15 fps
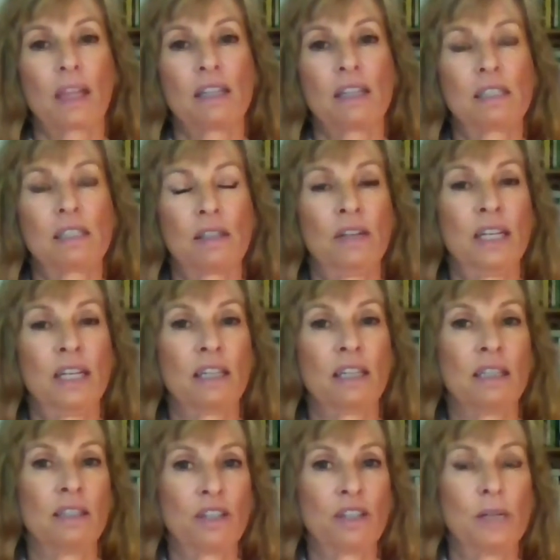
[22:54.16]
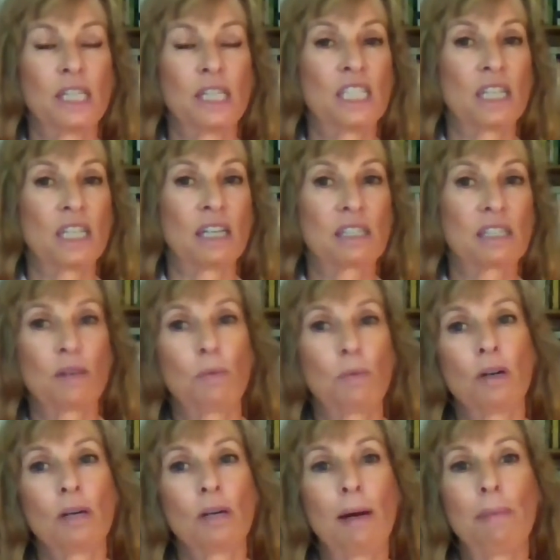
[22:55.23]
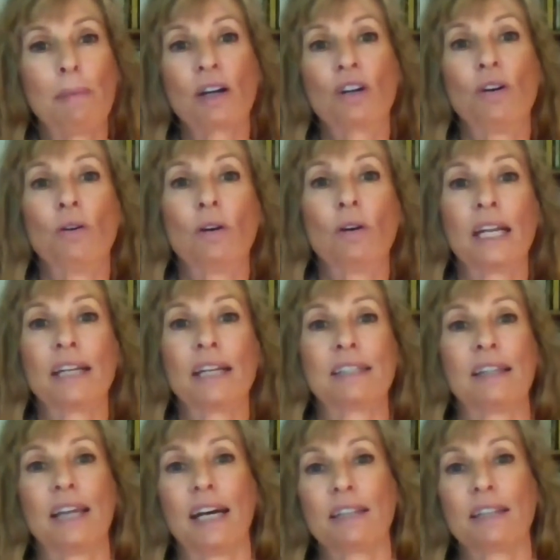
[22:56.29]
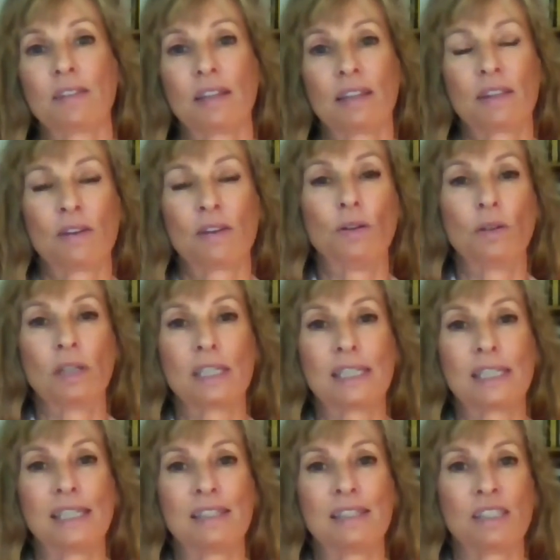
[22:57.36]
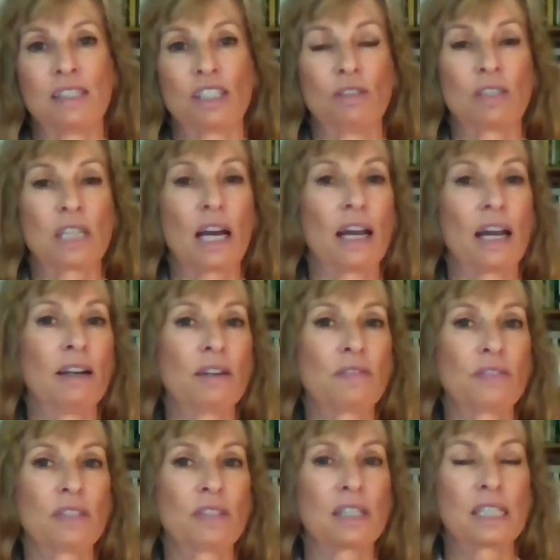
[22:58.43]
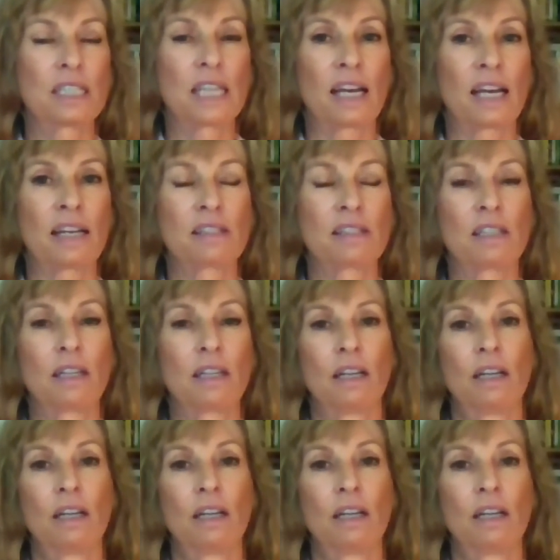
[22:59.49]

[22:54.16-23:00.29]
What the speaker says: So you need to learn to adjust the warm-up according to that so that the horse isn't too tired for the test